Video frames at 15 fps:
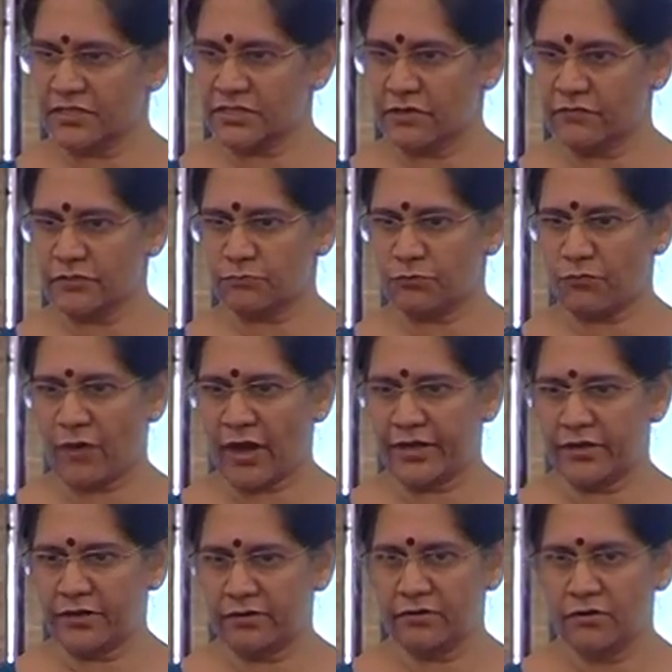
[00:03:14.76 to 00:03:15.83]
a service
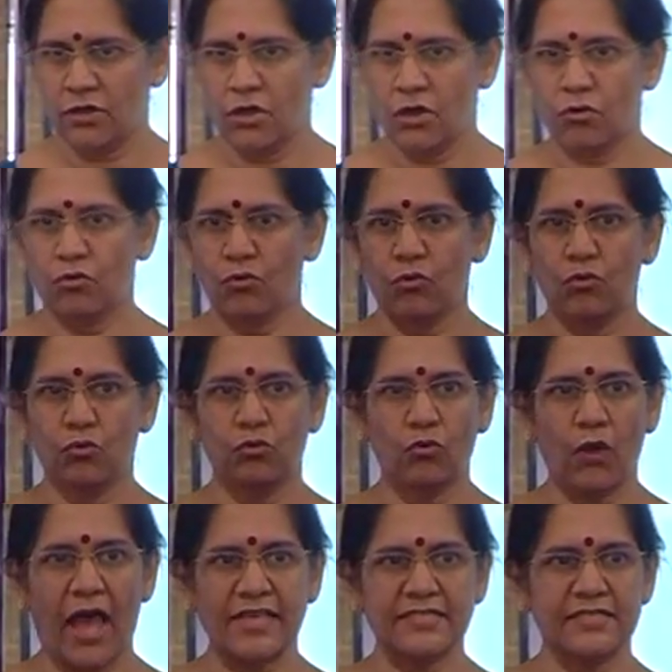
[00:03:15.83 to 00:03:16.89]
provider who
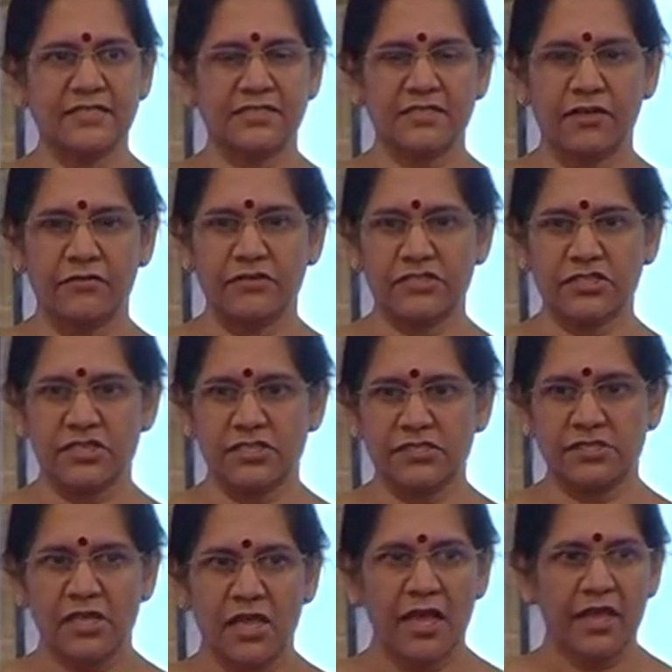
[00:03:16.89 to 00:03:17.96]
has his
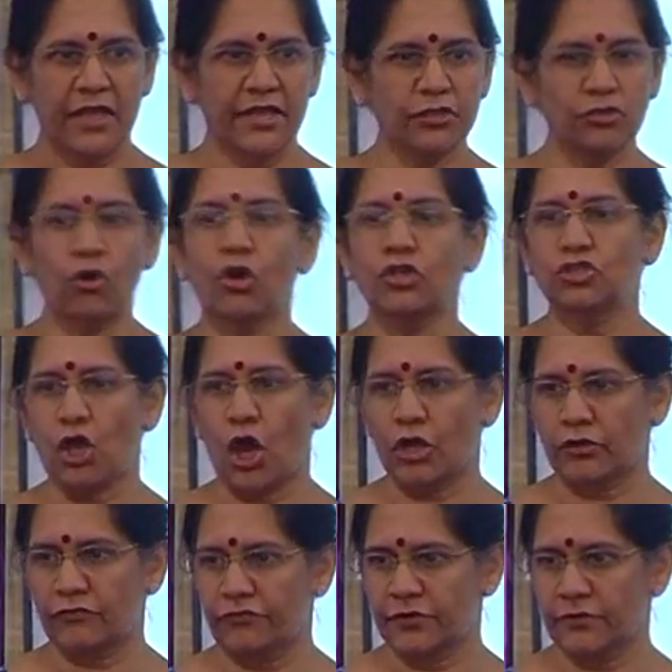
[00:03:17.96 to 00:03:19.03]
services in your
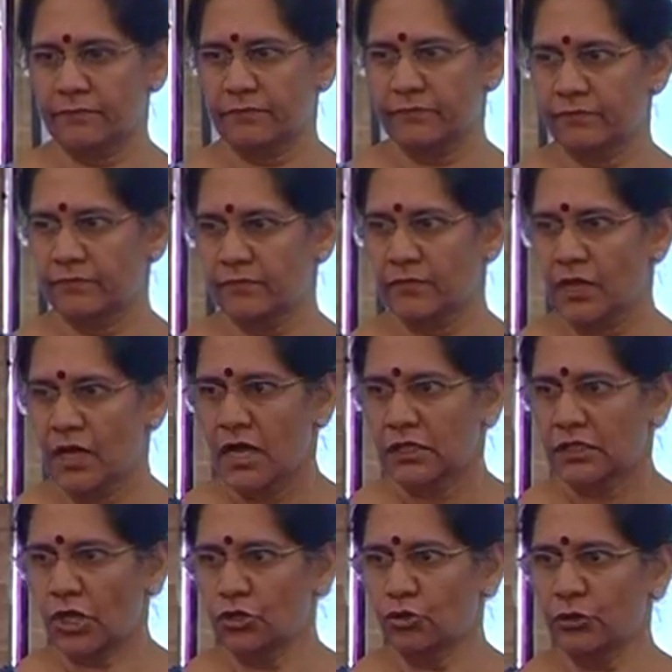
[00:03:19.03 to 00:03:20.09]
geography.
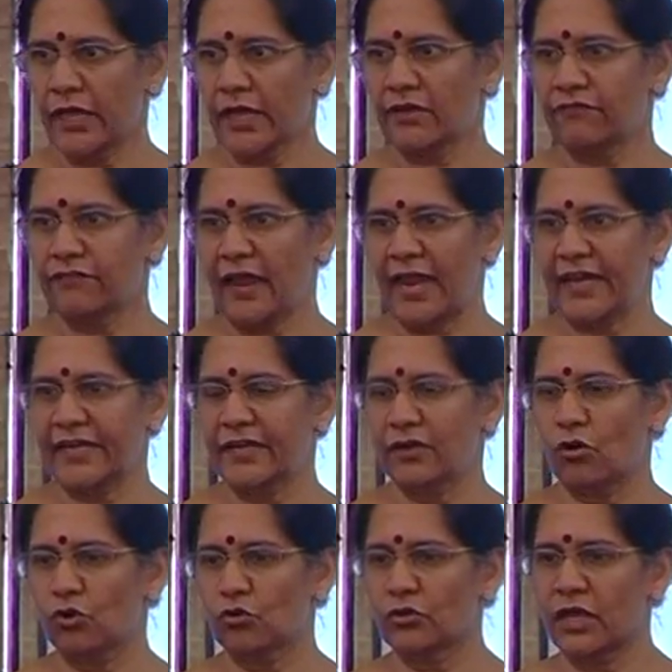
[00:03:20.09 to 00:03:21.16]
Now you take a flight and
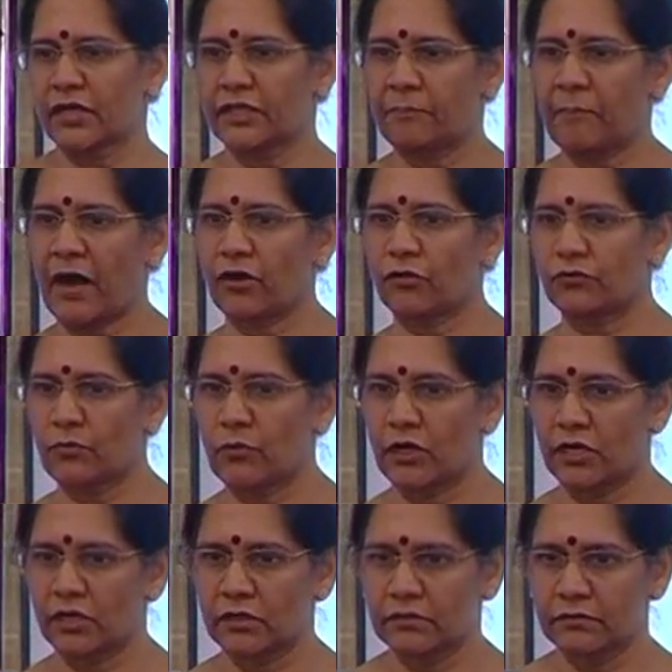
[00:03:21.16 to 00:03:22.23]
go to the other part of the
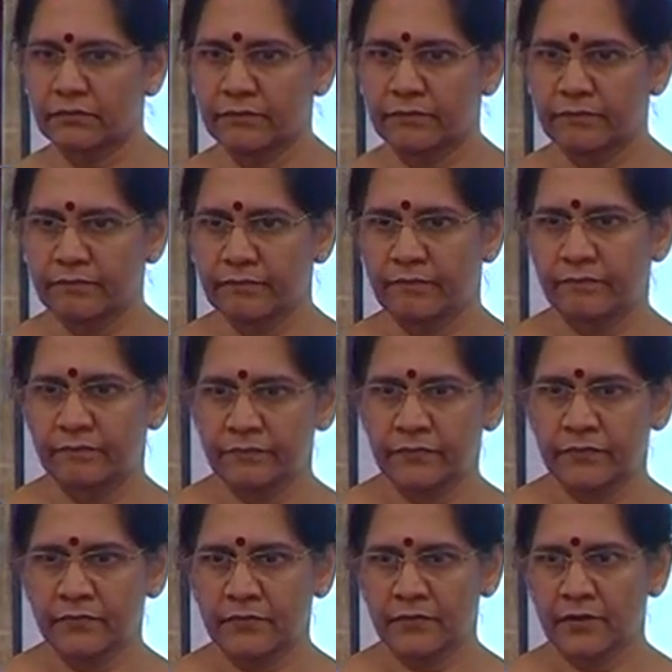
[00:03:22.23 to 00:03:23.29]
world.
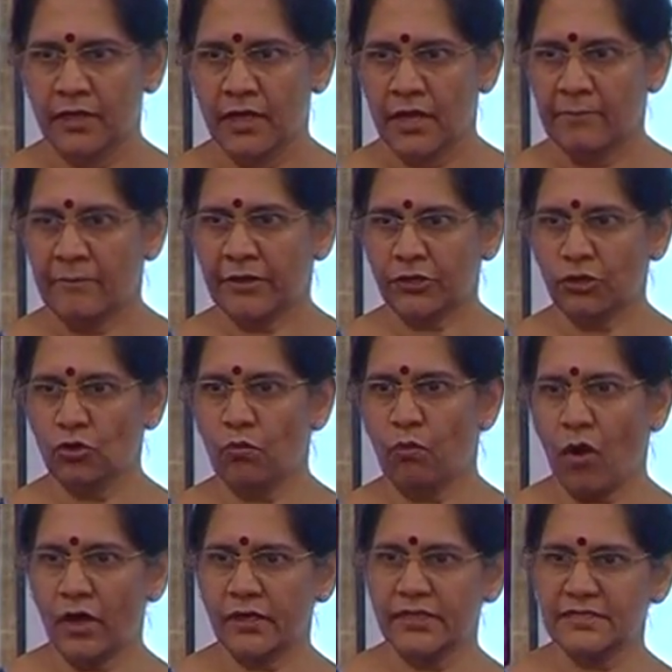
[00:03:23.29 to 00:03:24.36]
But you
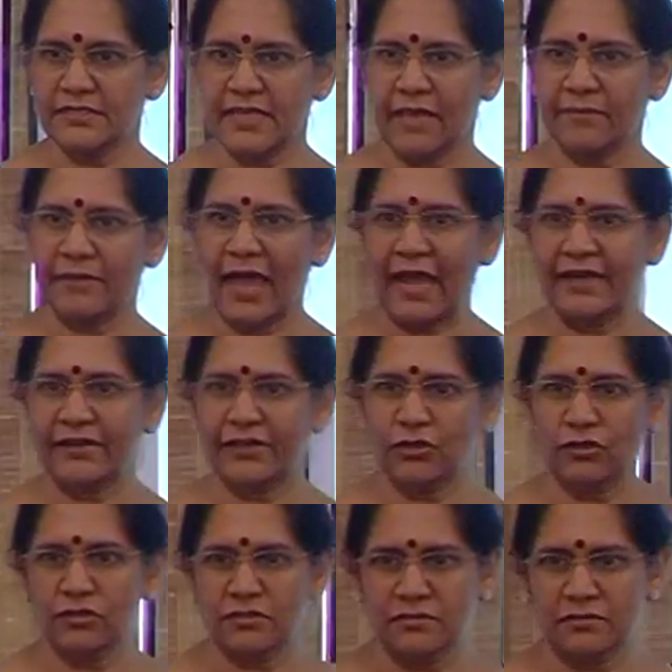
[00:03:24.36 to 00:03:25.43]
want the same guarantee
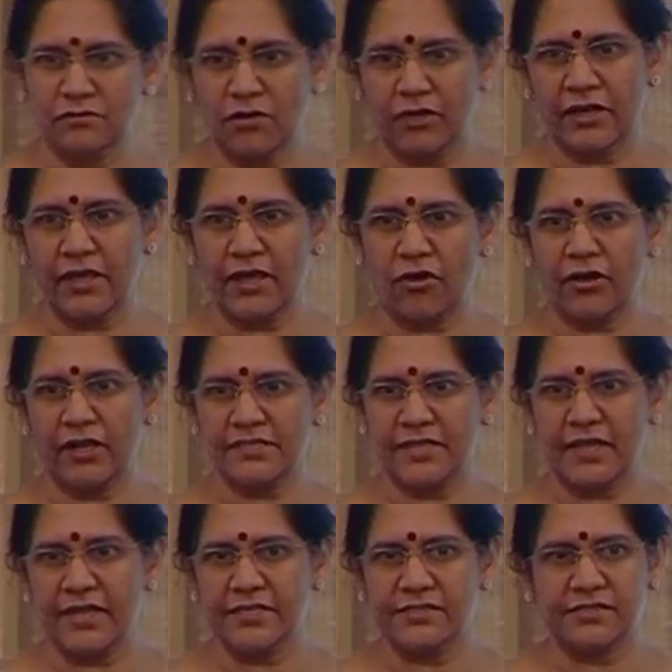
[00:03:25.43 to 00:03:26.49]
on
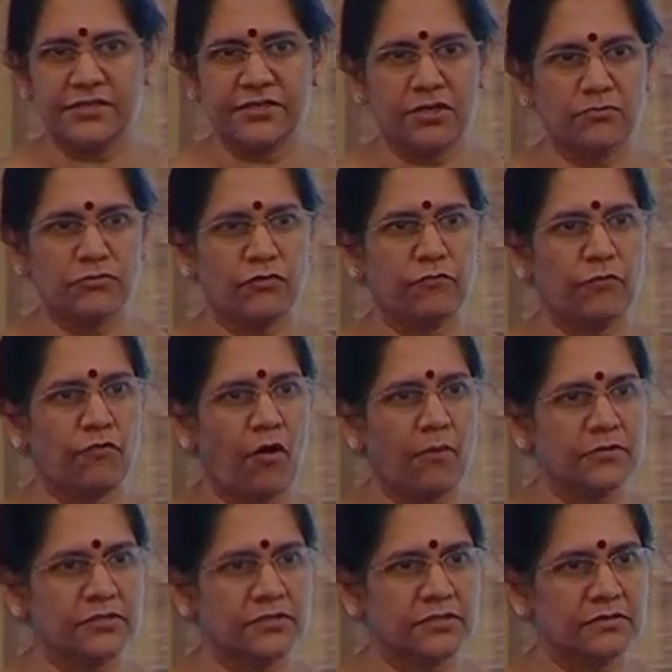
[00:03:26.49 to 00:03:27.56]
SLAs in terms of
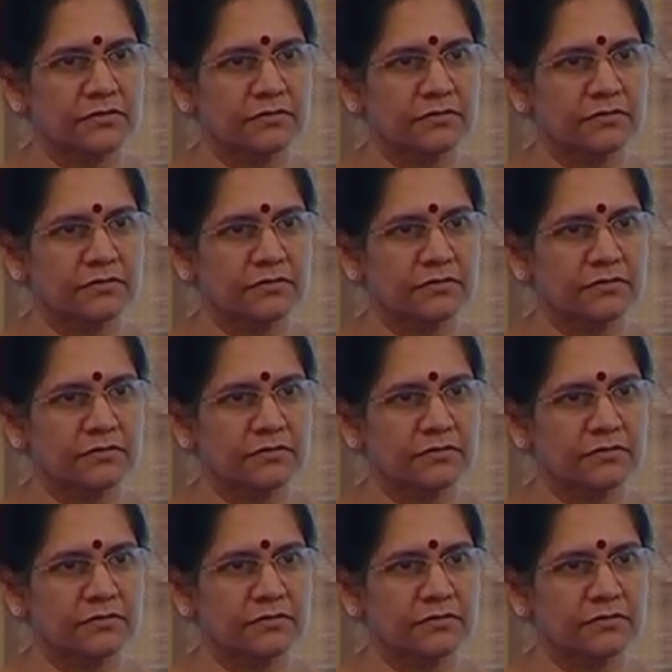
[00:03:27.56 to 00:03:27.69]
performance.